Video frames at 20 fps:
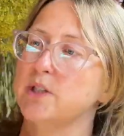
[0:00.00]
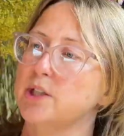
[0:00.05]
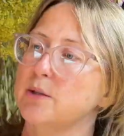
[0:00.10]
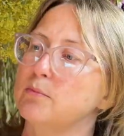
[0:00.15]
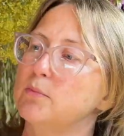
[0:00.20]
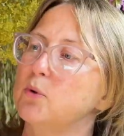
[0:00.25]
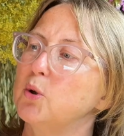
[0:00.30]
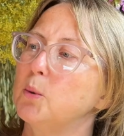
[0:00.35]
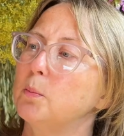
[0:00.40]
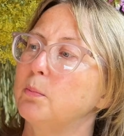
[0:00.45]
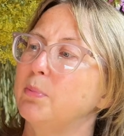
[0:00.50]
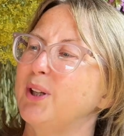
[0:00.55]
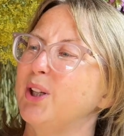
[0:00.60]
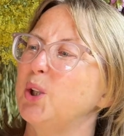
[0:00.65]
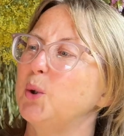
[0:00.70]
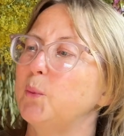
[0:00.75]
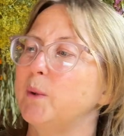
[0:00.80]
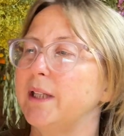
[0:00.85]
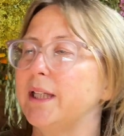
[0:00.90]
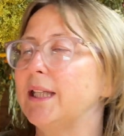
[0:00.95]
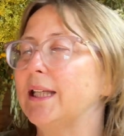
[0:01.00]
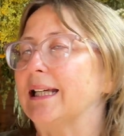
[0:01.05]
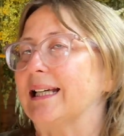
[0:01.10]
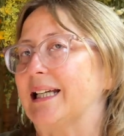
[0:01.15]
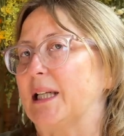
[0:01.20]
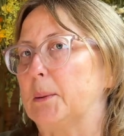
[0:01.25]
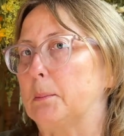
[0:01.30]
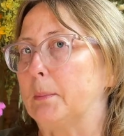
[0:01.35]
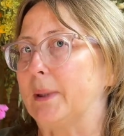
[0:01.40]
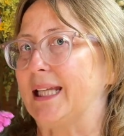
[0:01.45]
are more bluey
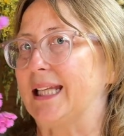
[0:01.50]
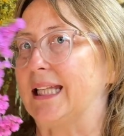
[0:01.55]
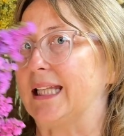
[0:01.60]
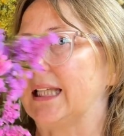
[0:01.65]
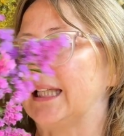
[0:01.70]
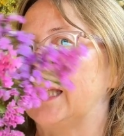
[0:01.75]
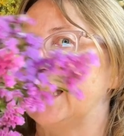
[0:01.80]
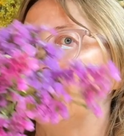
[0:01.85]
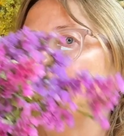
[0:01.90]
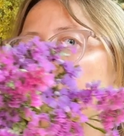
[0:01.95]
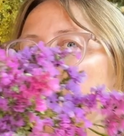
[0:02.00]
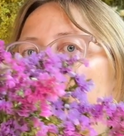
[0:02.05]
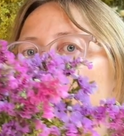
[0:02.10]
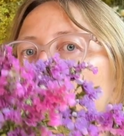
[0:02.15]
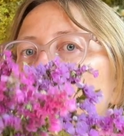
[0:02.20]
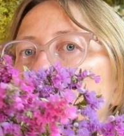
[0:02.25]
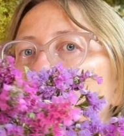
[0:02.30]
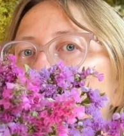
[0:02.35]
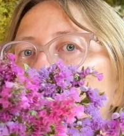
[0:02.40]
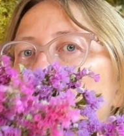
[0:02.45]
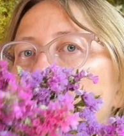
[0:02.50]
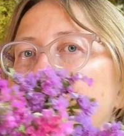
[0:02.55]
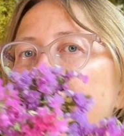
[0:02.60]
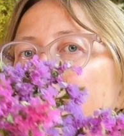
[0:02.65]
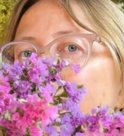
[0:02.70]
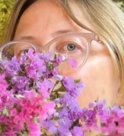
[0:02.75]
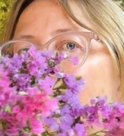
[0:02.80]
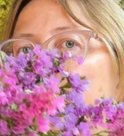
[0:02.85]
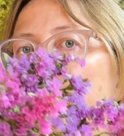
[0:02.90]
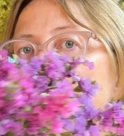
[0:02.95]
and pinky, get
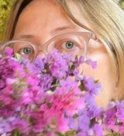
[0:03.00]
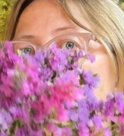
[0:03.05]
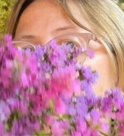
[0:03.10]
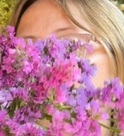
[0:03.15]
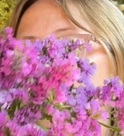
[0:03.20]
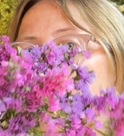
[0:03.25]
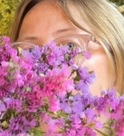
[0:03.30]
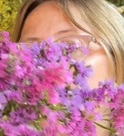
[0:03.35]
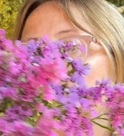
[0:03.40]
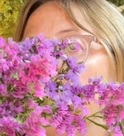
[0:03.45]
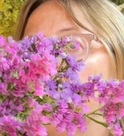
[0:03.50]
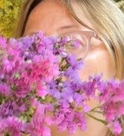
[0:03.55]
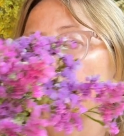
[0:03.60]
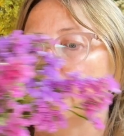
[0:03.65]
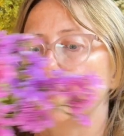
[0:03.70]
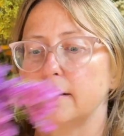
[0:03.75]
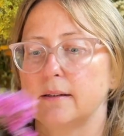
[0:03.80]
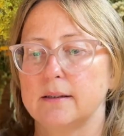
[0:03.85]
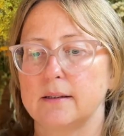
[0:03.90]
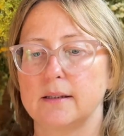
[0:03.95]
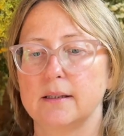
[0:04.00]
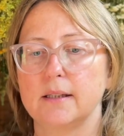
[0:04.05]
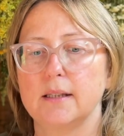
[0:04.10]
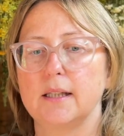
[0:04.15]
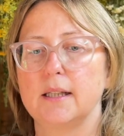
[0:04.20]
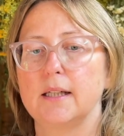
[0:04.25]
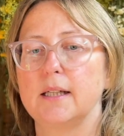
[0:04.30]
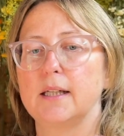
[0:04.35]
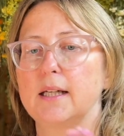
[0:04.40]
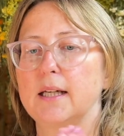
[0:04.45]
a bit deeper,
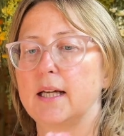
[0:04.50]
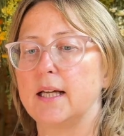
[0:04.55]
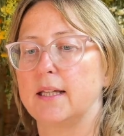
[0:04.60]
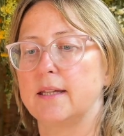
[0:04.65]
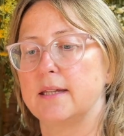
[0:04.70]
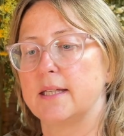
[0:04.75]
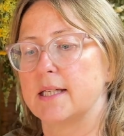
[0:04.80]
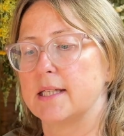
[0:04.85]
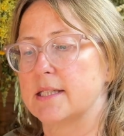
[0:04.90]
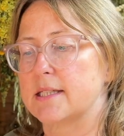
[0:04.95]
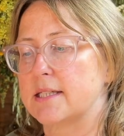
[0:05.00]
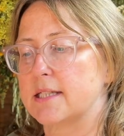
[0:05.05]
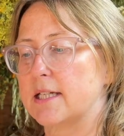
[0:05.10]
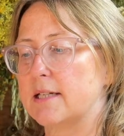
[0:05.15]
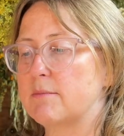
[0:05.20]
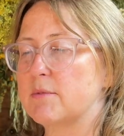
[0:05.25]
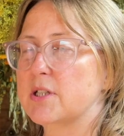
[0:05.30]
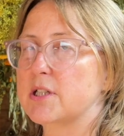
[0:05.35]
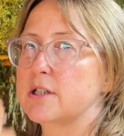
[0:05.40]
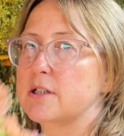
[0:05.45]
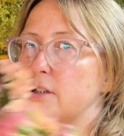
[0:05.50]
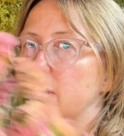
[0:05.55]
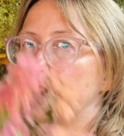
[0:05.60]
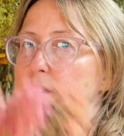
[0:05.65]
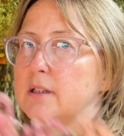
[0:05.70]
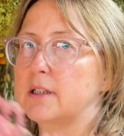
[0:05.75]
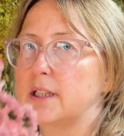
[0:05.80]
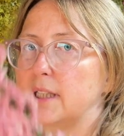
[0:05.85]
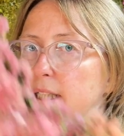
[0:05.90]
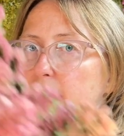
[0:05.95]
and this seems to
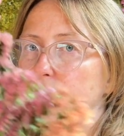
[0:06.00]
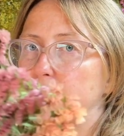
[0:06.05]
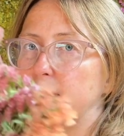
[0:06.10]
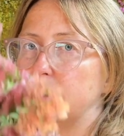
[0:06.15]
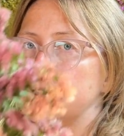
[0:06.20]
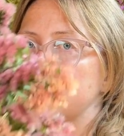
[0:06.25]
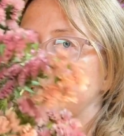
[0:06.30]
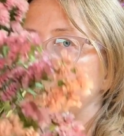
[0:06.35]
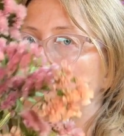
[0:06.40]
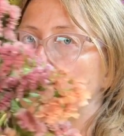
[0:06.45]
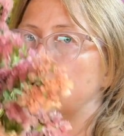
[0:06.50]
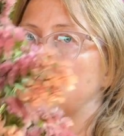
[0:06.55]
take on